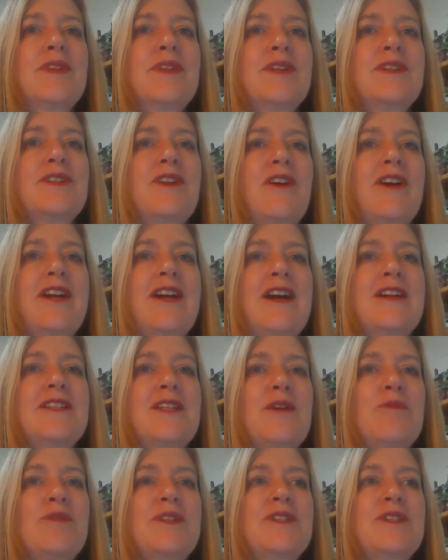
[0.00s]
Sorry guys,
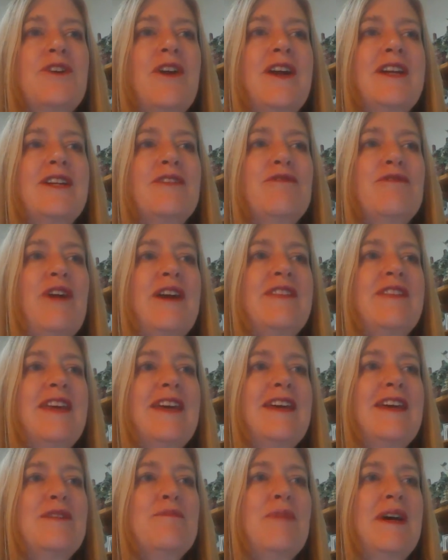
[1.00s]
I was trying to find the
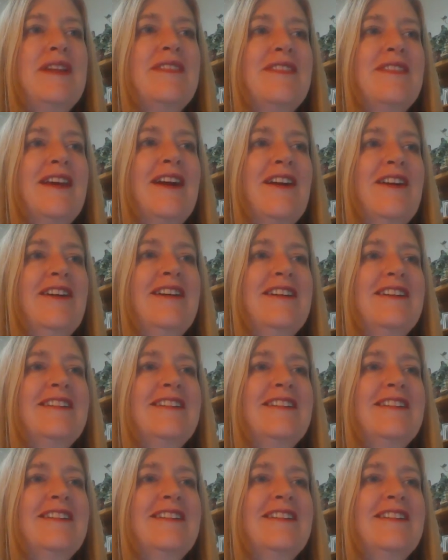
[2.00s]
end button there.